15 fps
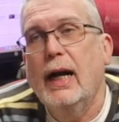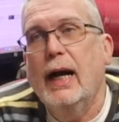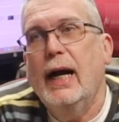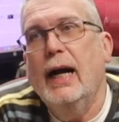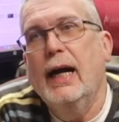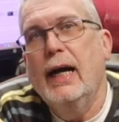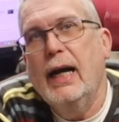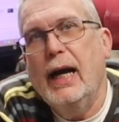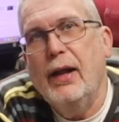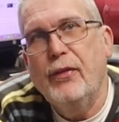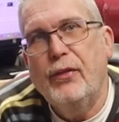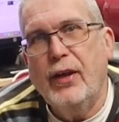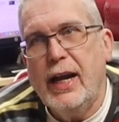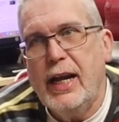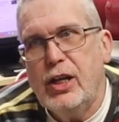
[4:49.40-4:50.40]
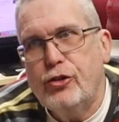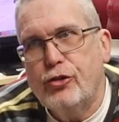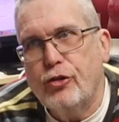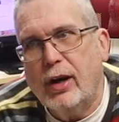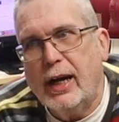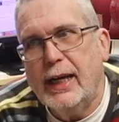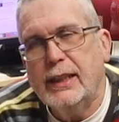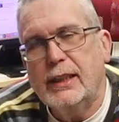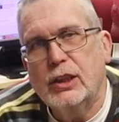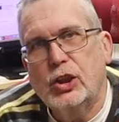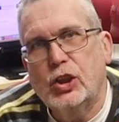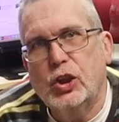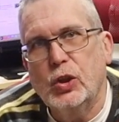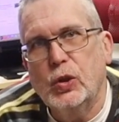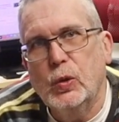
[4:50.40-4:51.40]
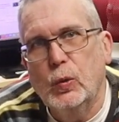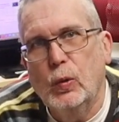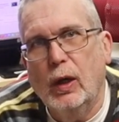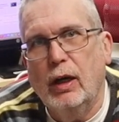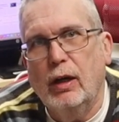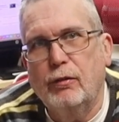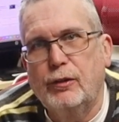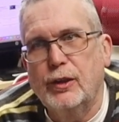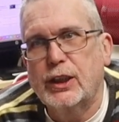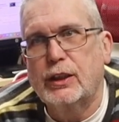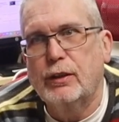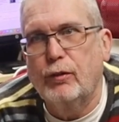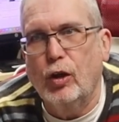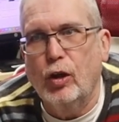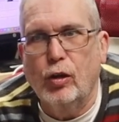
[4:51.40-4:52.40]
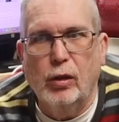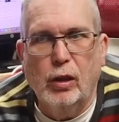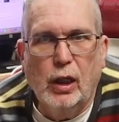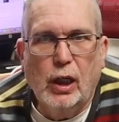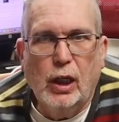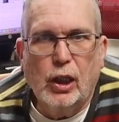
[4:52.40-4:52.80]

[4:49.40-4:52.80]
And they tried to, first of all,